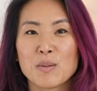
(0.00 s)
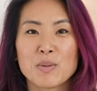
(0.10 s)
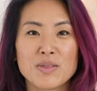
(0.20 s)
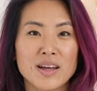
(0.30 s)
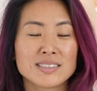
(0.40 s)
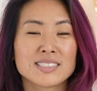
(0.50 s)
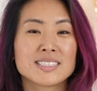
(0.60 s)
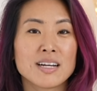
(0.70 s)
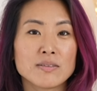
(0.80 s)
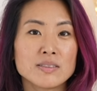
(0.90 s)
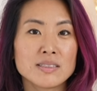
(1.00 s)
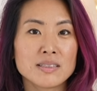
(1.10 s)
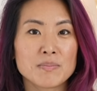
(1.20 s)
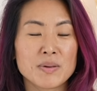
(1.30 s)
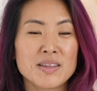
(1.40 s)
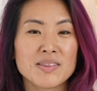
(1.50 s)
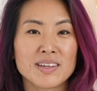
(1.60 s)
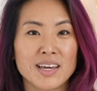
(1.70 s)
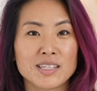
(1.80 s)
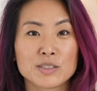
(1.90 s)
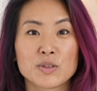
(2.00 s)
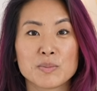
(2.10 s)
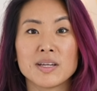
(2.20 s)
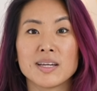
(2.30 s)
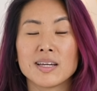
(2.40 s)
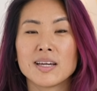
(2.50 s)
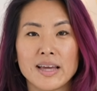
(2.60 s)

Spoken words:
but that's definitely been the case for me.